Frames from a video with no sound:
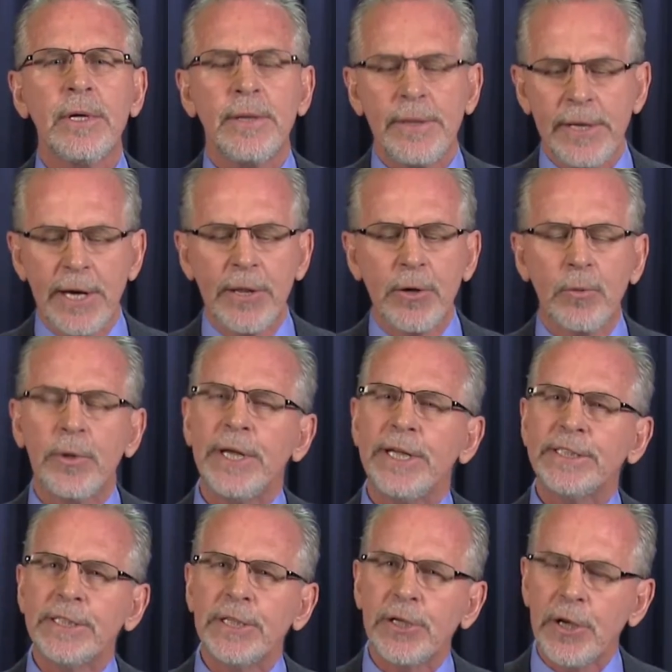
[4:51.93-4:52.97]
The other
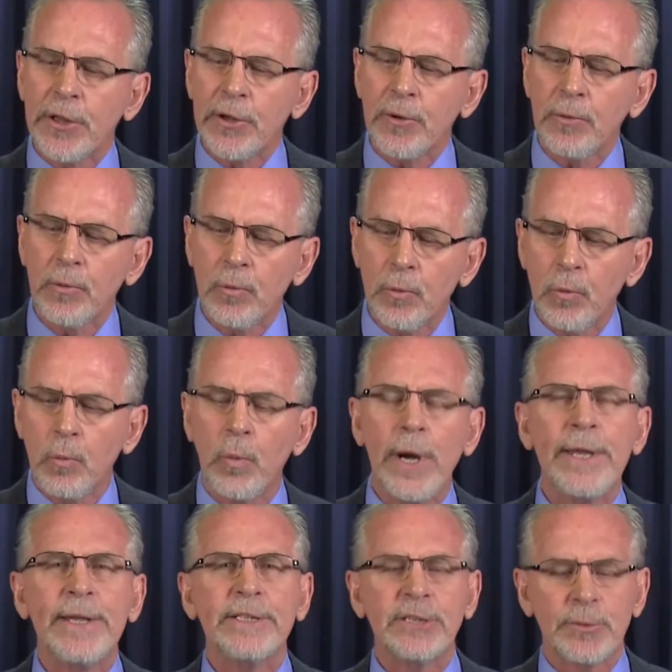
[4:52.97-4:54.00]

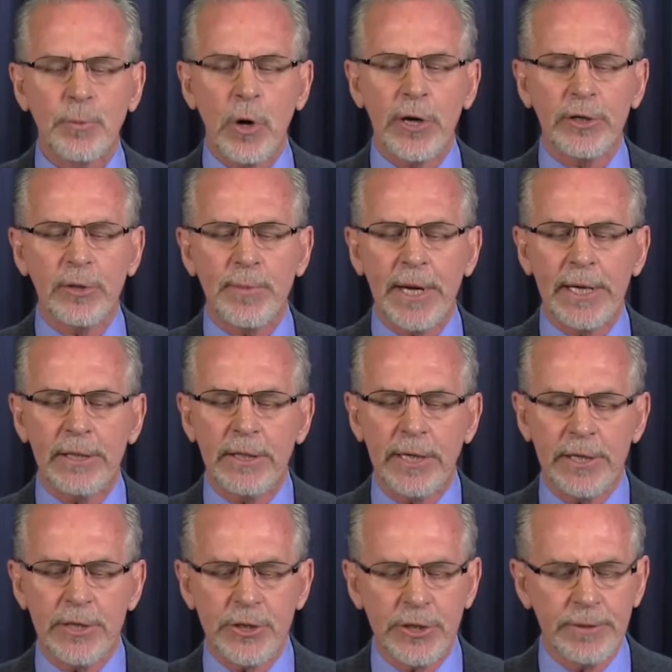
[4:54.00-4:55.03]
way this is brought to my
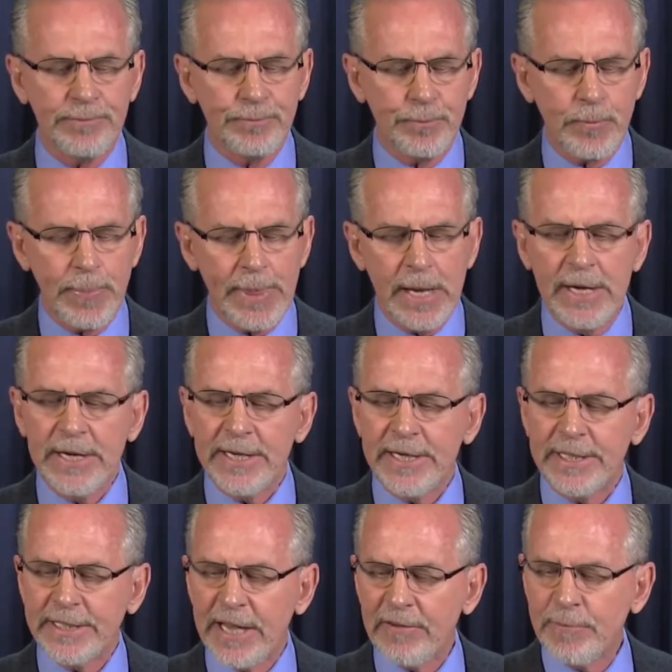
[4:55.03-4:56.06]
attention
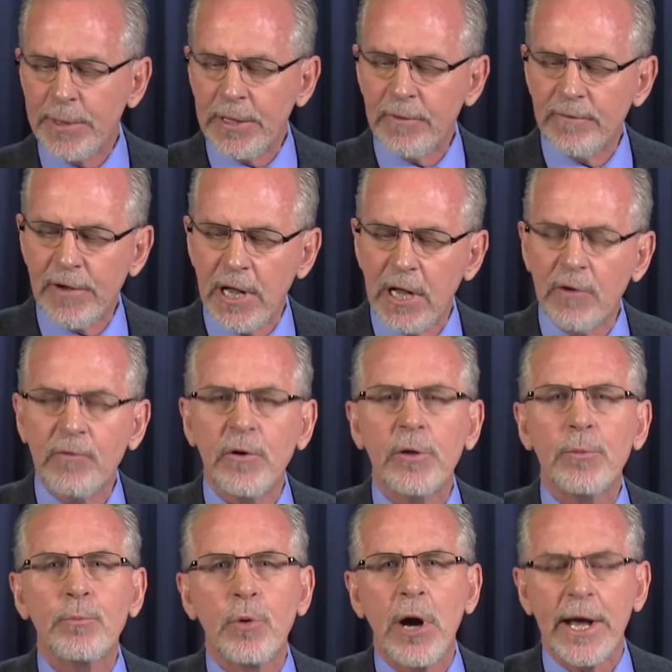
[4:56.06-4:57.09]
is I've been involved
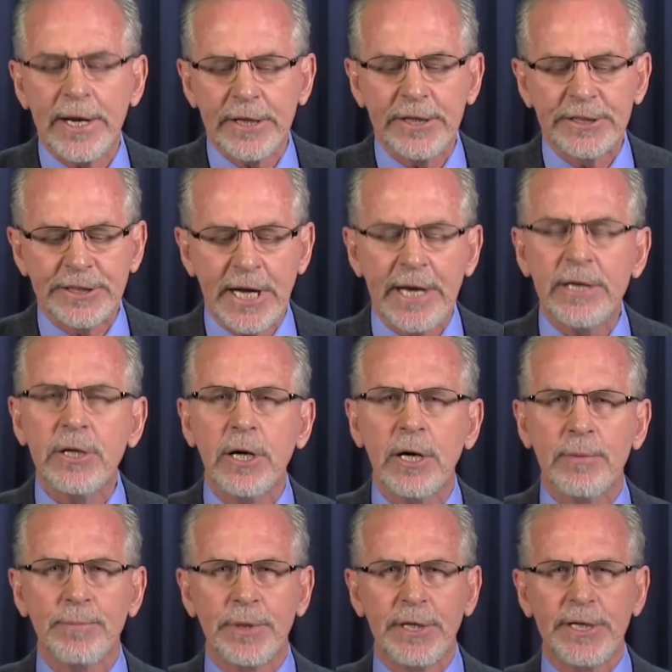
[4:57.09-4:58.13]
with product design
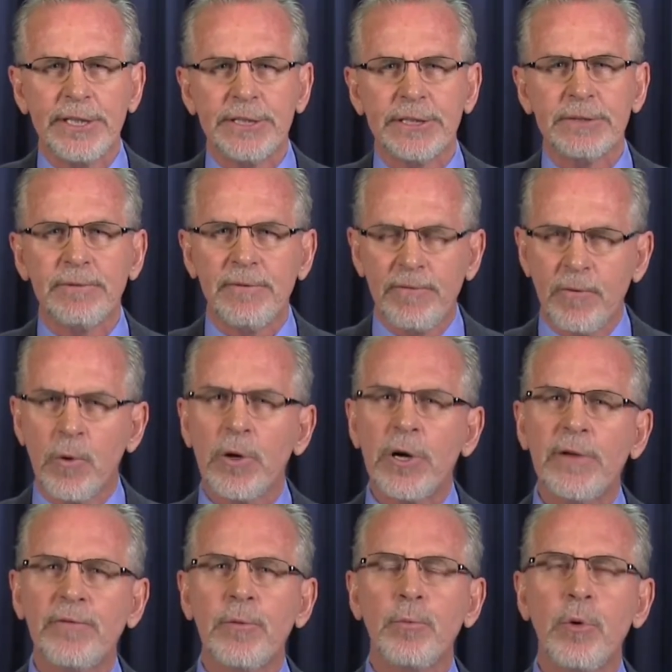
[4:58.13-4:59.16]
companies 4
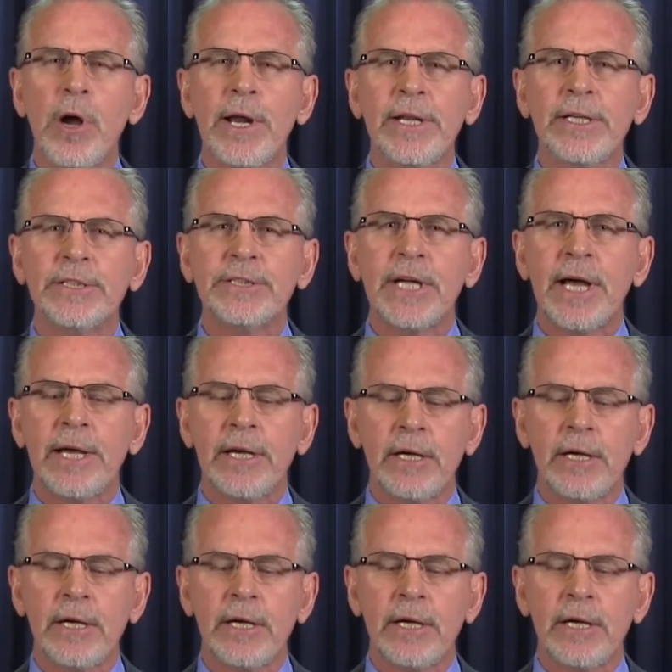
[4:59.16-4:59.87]
different product design